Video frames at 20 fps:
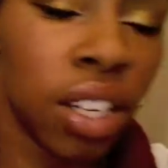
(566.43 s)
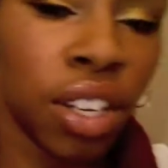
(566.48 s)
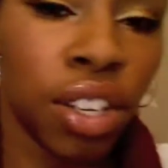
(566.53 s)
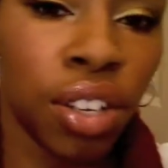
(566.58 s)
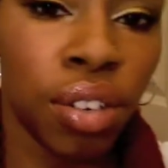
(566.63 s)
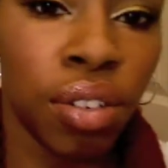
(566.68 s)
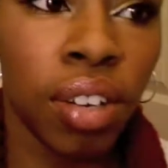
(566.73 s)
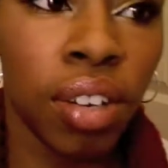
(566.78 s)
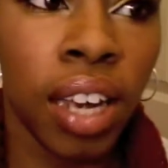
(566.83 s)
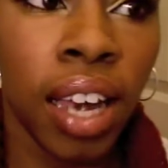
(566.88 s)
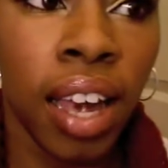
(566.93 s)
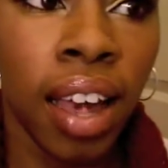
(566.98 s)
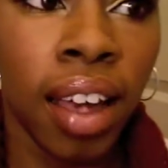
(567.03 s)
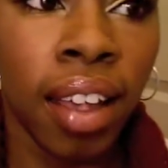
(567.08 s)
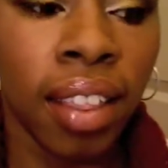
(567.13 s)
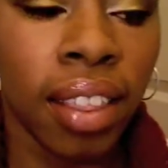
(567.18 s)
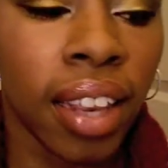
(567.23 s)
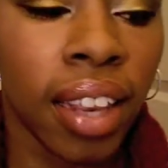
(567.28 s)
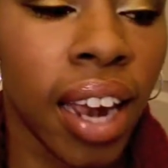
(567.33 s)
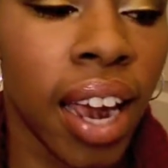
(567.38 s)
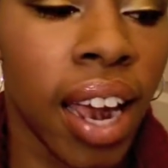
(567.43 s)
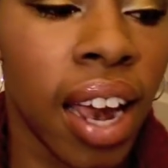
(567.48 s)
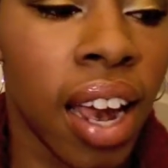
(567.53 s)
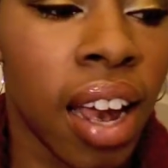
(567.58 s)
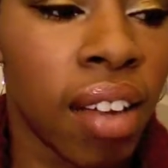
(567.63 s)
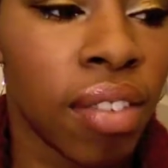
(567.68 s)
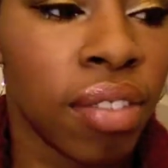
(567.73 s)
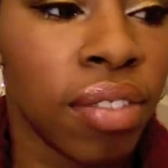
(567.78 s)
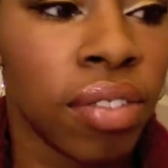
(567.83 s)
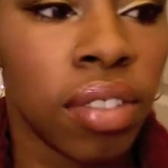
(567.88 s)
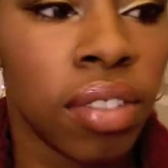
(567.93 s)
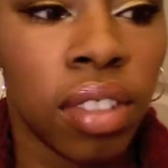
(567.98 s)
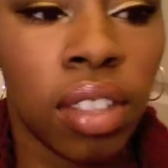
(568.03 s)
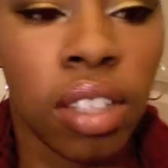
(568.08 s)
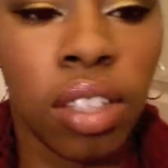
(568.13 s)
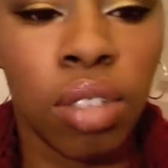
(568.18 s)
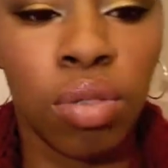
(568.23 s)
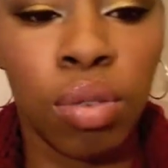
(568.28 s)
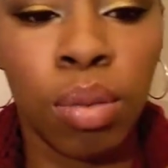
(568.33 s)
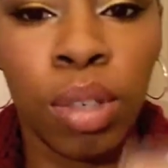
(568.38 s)
Nude that I have.
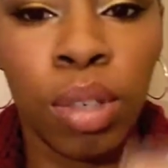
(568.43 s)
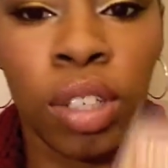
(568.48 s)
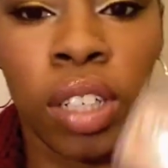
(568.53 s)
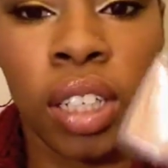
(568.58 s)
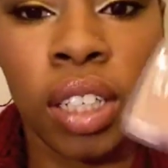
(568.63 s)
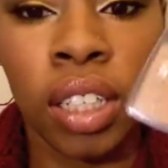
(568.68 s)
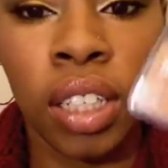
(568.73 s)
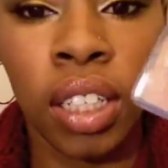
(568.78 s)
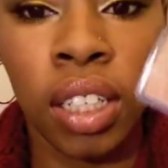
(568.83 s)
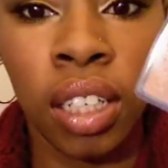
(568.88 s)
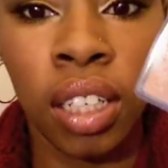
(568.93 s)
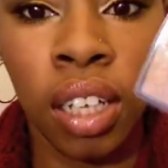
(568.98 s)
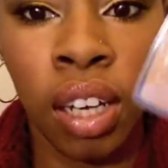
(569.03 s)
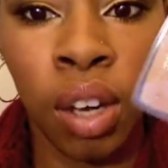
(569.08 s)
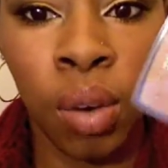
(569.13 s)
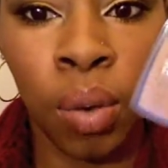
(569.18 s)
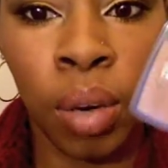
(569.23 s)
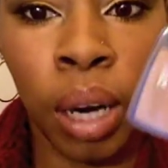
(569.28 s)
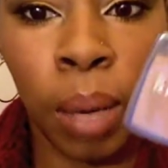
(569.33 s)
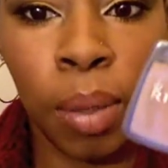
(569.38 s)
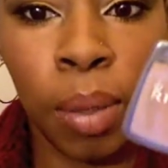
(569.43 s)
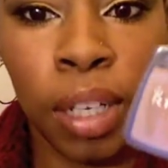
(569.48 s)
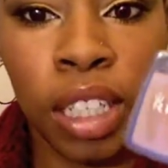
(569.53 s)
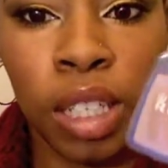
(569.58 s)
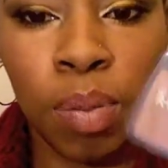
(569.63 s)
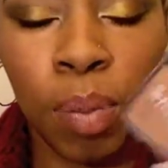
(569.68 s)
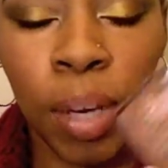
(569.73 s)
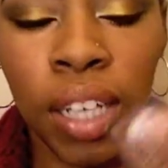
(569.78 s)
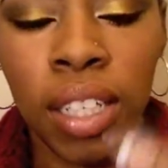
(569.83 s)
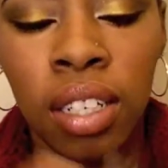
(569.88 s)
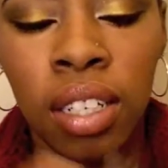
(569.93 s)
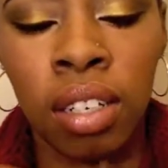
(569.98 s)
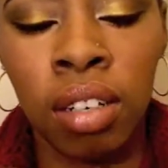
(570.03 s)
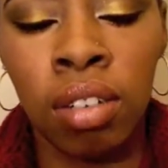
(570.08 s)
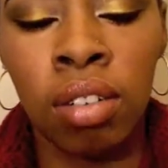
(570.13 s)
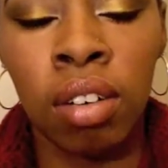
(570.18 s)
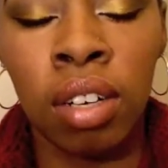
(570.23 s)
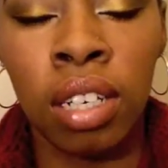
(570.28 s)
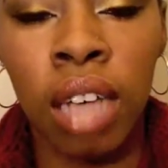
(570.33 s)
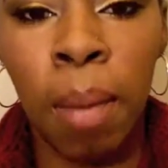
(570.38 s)
This Rimmel London, when I put Spicy
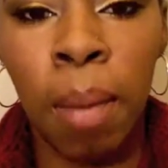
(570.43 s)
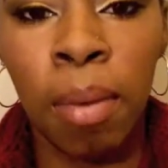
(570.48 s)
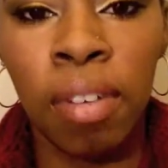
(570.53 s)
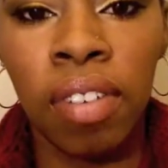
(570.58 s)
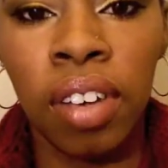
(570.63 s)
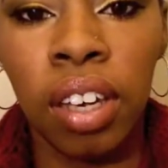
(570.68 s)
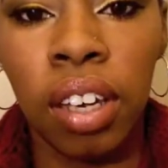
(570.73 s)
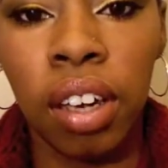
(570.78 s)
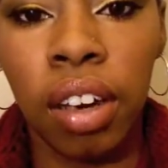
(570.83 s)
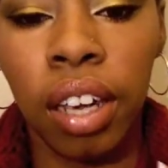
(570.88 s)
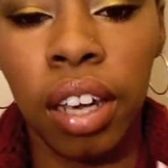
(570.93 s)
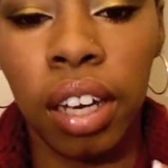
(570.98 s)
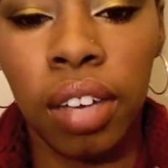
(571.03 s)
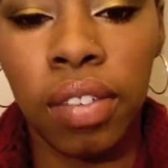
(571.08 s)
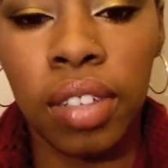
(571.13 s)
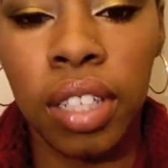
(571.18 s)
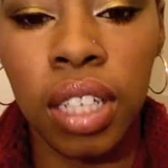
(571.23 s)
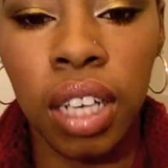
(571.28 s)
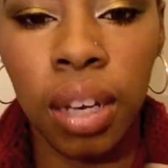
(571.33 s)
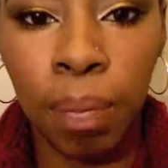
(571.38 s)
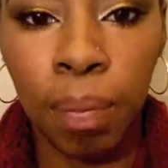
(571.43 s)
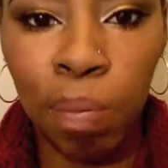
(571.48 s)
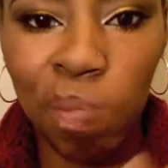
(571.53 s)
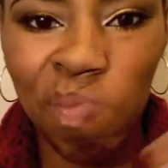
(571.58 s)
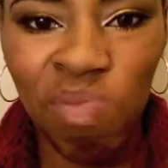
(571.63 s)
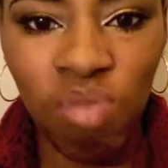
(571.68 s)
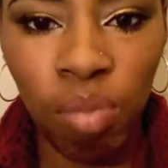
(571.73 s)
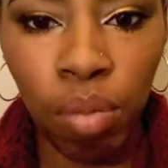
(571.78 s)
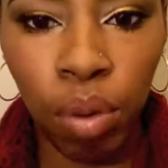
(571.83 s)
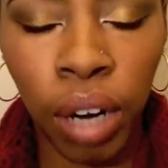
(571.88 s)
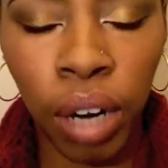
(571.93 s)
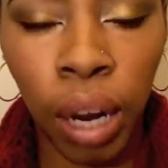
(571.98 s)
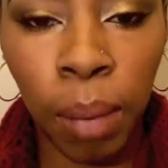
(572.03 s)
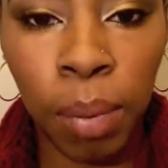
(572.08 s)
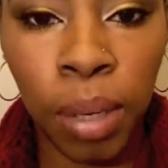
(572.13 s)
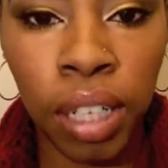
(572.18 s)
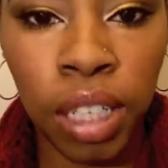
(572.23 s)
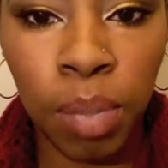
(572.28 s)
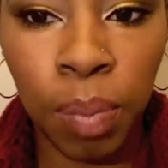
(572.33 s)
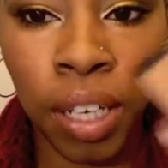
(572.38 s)
Nude on top of it, y'all can't even see it, but when I
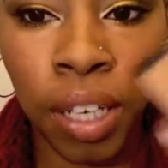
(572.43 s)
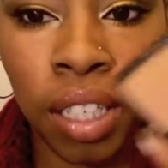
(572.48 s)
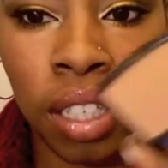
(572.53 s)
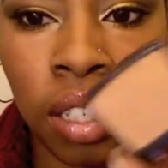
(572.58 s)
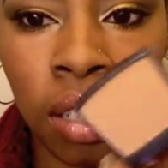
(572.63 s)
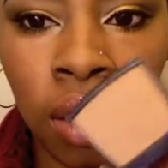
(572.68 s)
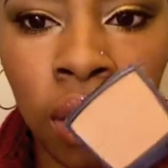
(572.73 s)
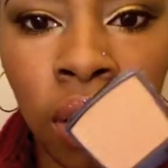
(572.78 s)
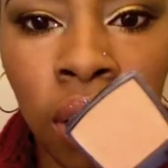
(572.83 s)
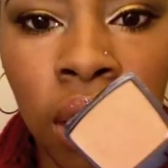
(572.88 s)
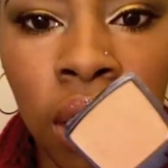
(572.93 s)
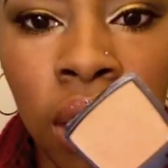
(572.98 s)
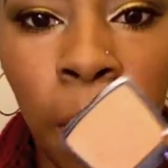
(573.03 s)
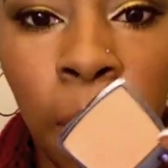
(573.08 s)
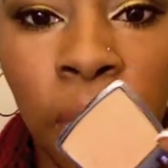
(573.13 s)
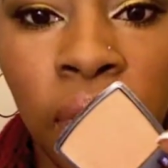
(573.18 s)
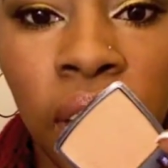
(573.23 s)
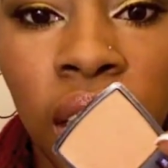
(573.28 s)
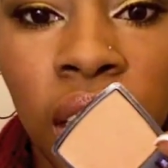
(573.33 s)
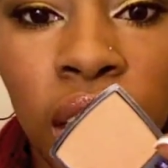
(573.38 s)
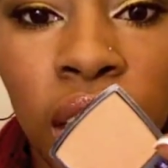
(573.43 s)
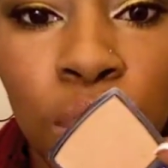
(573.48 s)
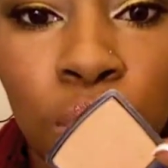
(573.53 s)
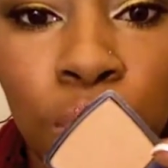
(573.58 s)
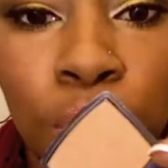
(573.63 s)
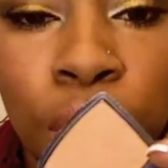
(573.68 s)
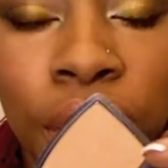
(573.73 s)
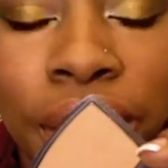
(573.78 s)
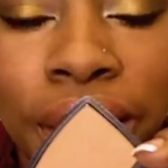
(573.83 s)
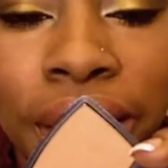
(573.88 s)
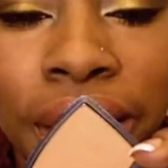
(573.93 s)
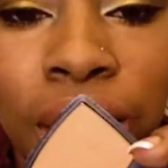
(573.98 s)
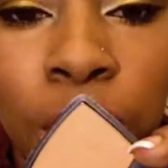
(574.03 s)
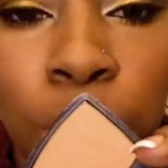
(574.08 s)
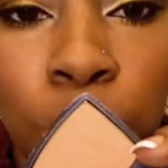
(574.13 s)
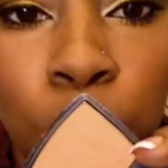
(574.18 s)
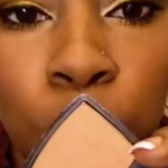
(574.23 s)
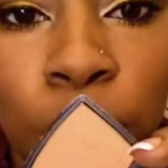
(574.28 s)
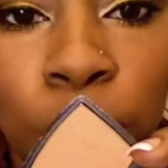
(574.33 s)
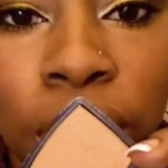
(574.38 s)
put Spicy Nude on top of it, it's really,
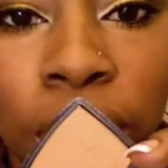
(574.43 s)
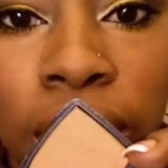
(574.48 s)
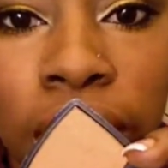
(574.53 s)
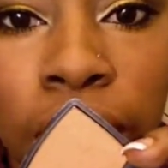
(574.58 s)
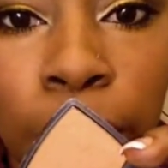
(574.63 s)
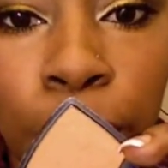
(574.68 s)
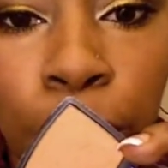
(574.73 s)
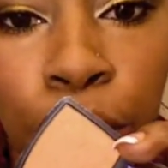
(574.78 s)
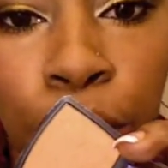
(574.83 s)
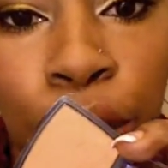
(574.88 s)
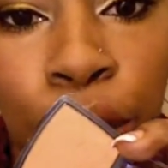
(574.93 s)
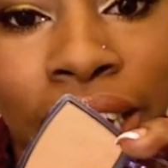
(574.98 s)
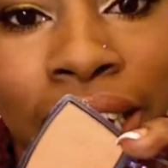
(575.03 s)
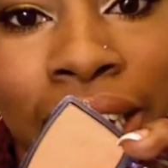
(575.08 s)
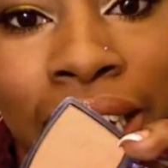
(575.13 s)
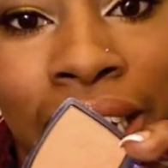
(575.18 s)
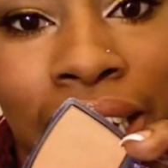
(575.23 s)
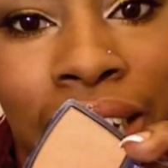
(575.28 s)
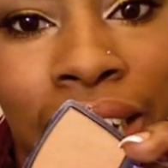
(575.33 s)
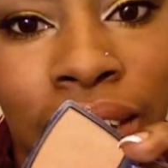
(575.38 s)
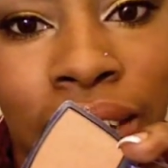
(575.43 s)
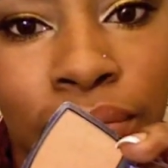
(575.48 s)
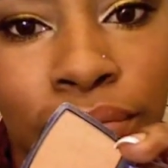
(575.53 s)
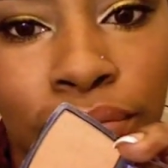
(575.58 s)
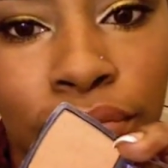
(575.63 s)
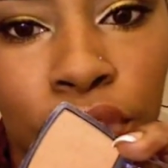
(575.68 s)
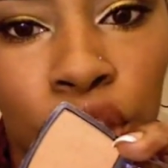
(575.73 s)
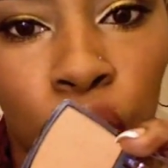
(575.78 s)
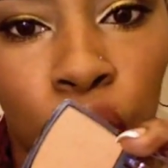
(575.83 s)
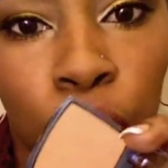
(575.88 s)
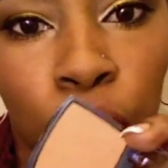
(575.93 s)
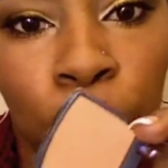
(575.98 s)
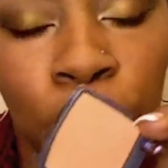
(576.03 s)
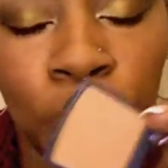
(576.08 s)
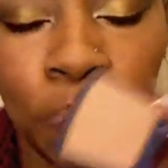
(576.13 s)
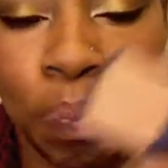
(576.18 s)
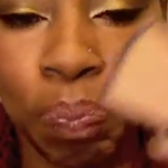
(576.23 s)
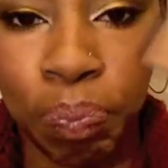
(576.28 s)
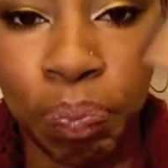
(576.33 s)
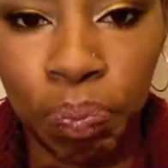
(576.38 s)
really pretty. So
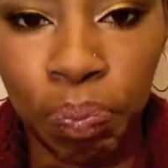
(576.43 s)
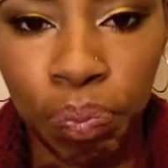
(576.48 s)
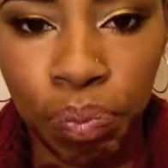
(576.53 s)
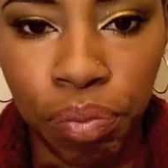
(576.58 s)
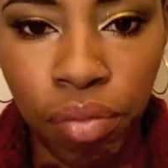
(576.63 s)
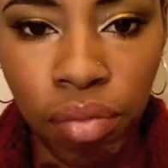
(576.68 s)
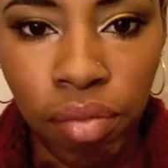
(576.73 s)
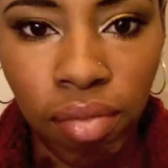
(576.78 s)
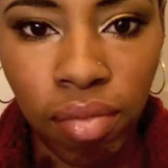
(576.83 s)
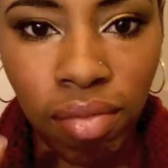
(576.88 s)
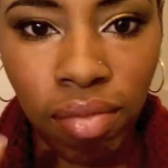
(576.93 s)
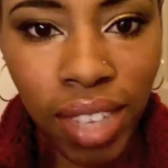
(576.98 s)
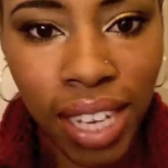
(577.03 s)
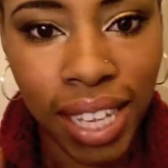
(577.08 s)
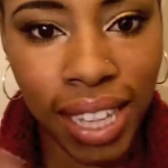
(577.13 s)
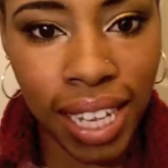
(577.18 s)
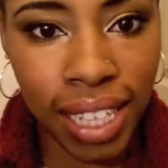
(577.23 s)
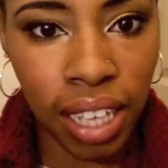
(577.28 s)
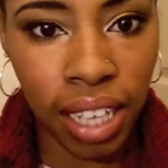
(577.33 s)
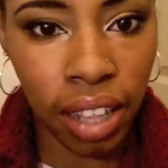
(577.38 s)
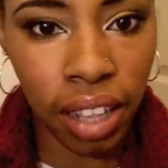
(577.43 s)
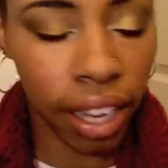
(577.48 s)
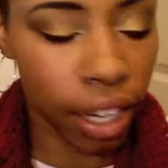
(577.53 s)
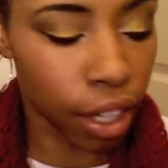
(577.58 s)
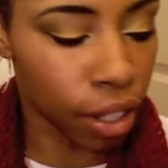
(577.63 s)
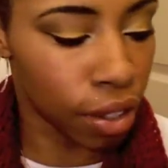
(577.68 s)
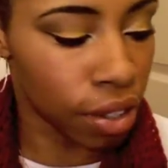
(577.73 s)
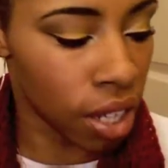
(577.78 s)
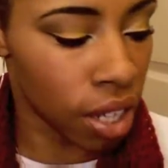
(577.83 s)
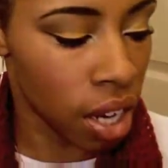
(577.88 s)
that's how that goes.